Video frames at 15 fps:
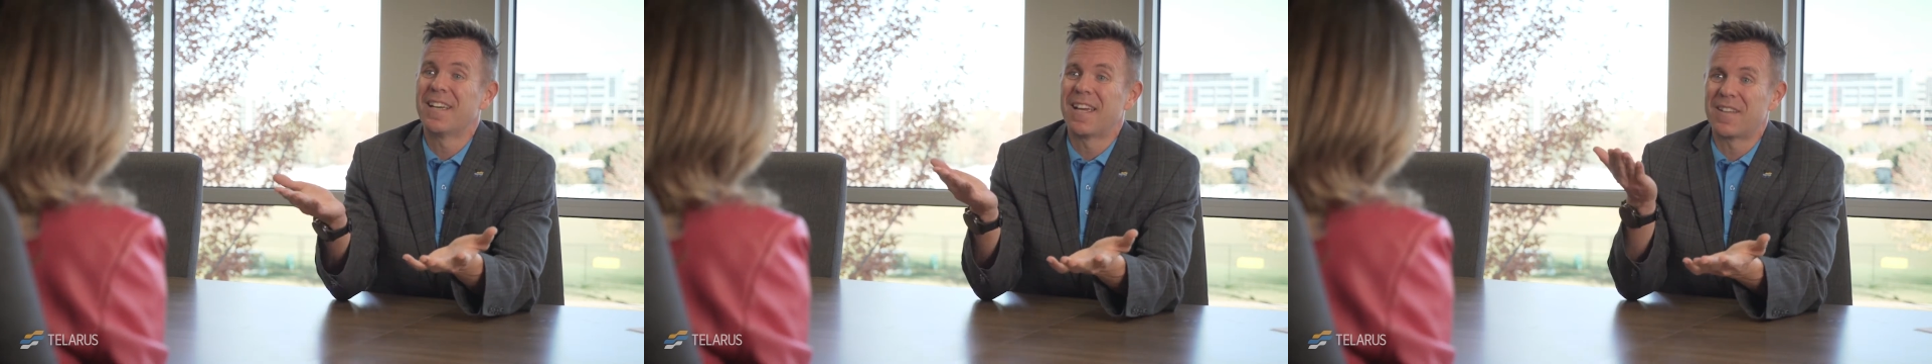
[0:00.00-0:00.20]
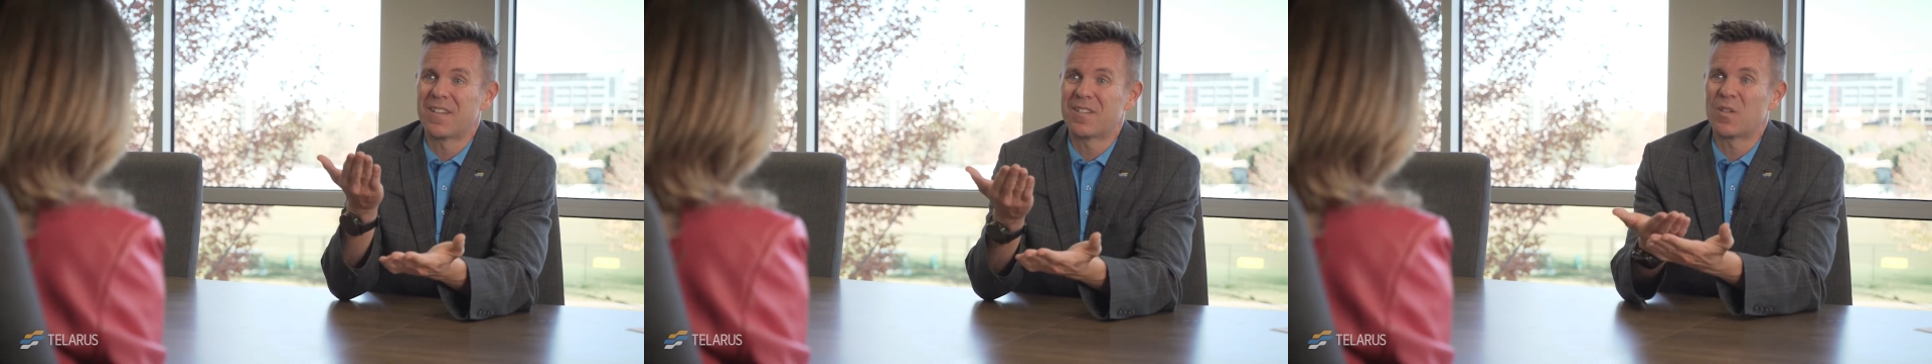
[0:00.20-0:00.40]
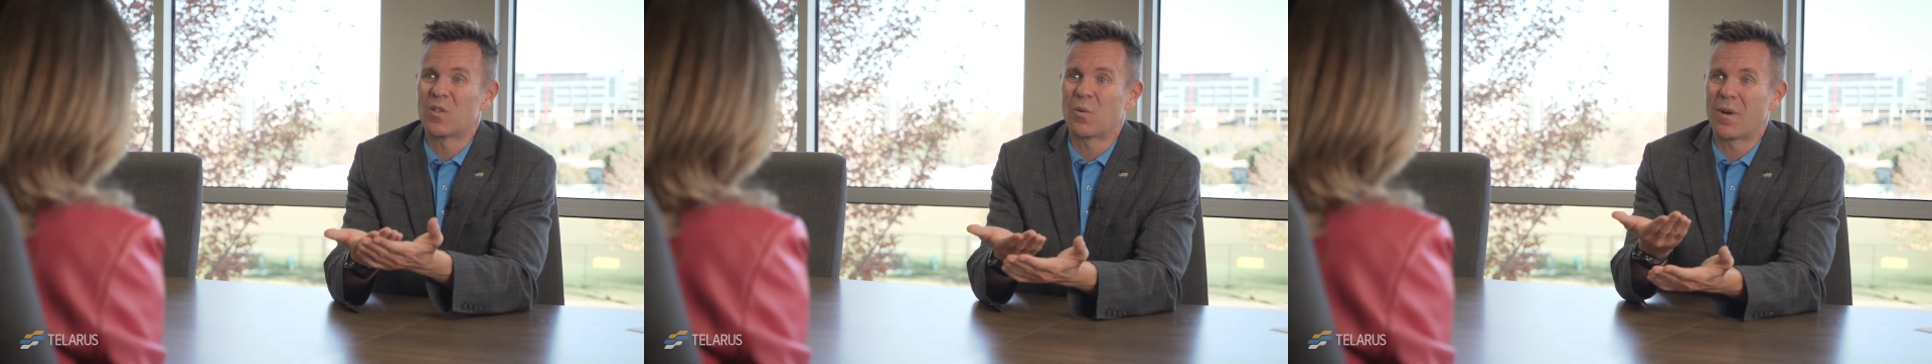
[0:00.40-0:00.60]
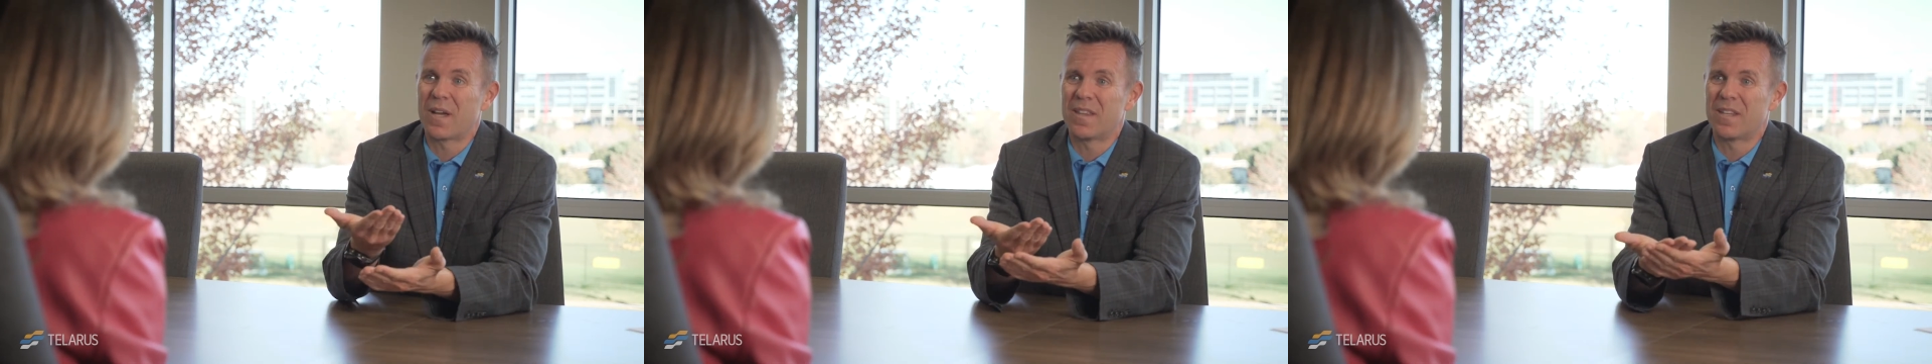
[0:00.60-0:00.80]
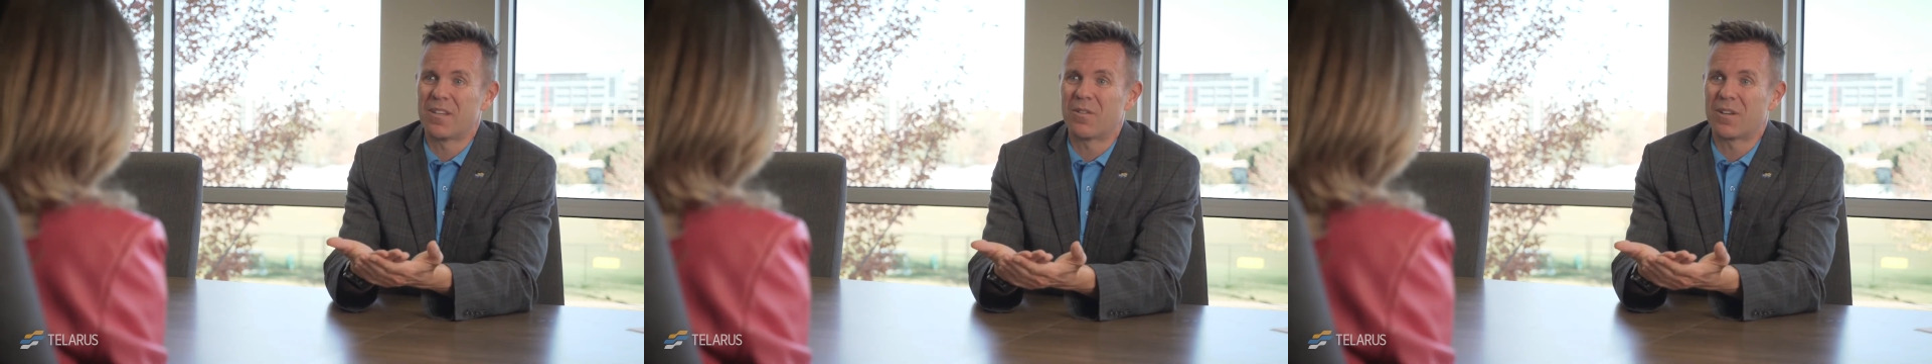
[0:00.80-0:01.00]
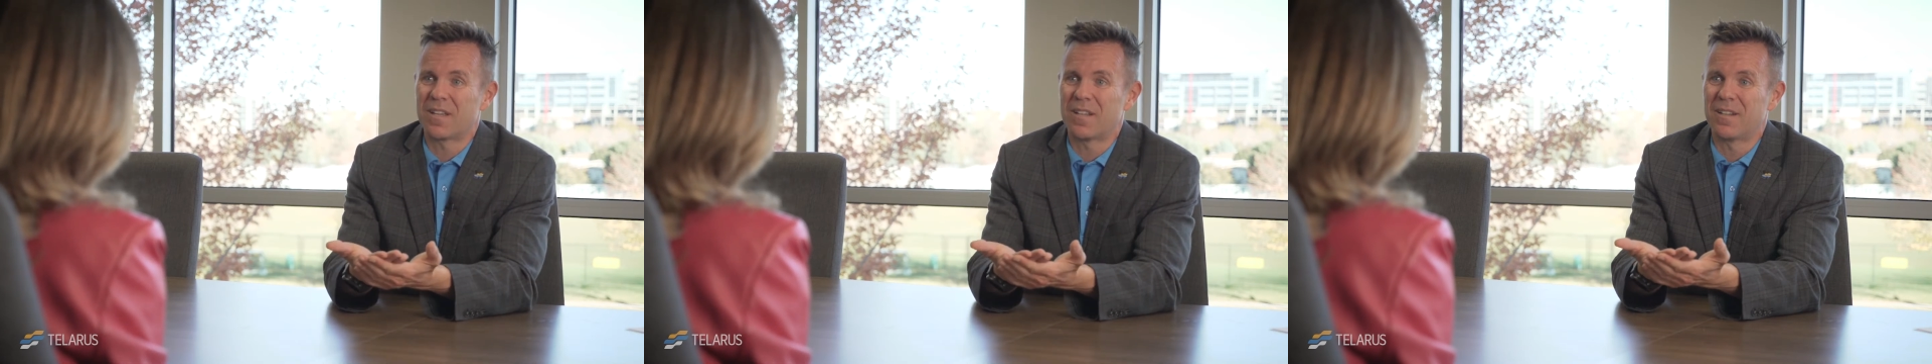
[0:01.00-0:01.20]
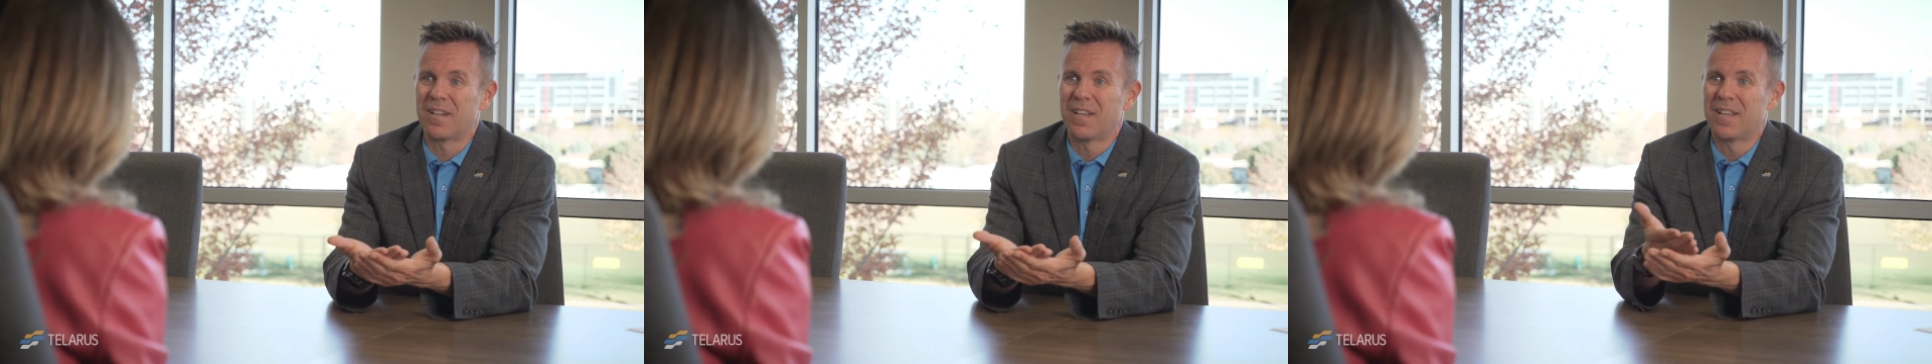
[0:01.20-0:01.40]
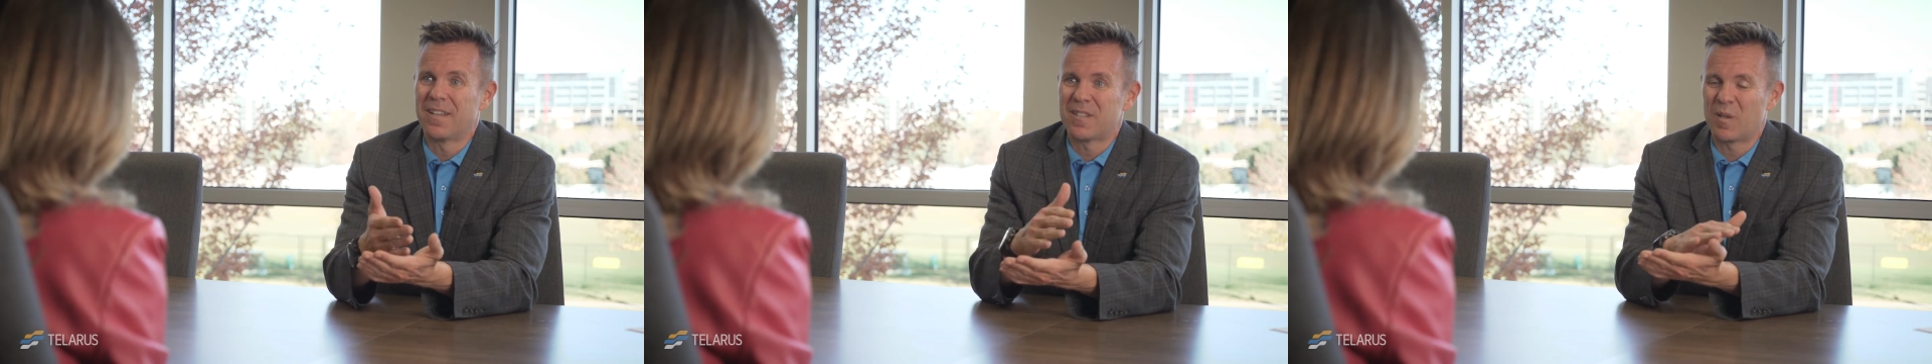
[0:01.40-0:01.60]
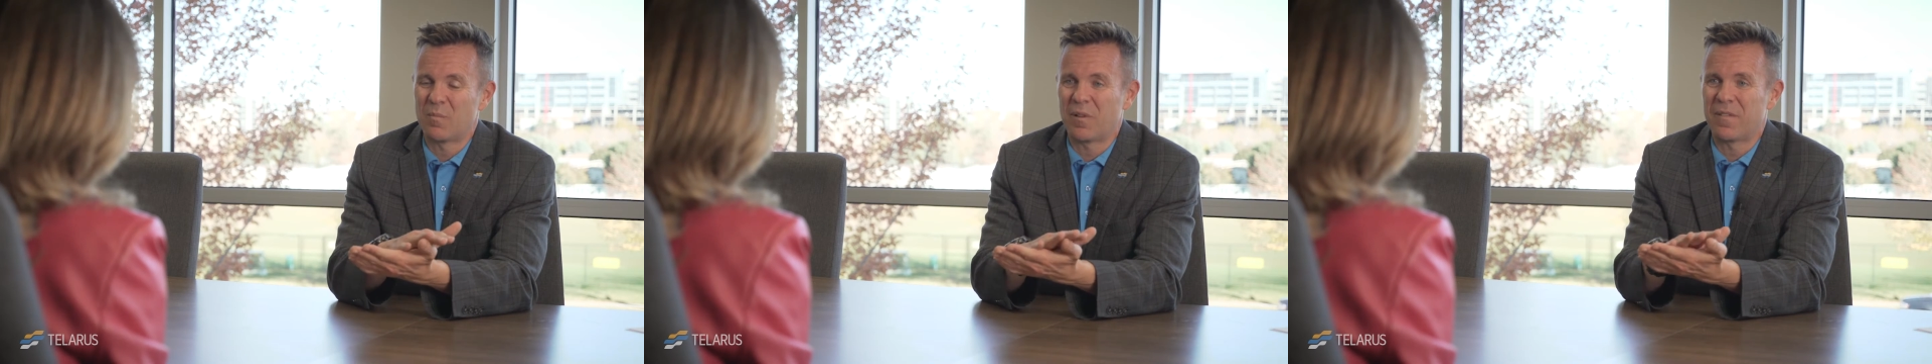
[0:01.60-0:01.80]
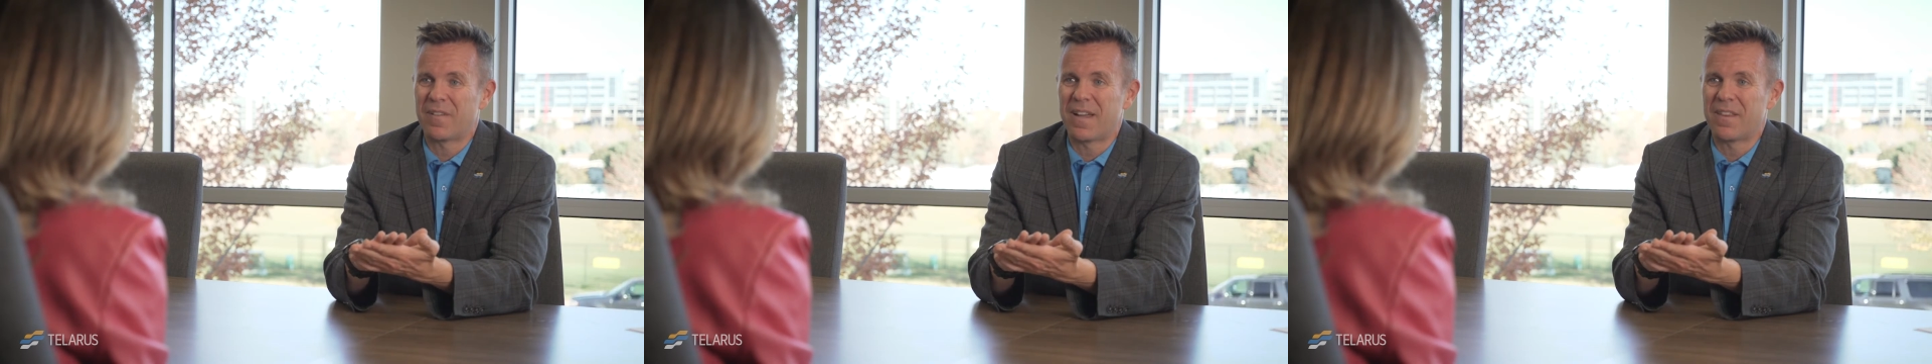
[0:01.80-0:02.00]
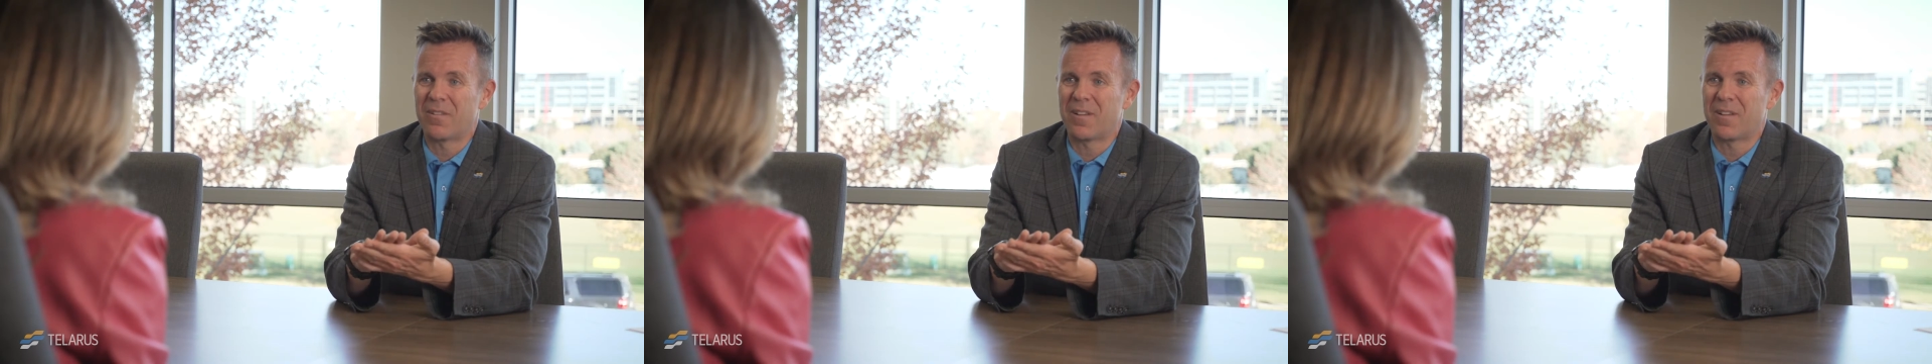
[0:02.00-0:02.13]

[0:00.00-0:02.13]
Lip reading: And this is a way that you can simplify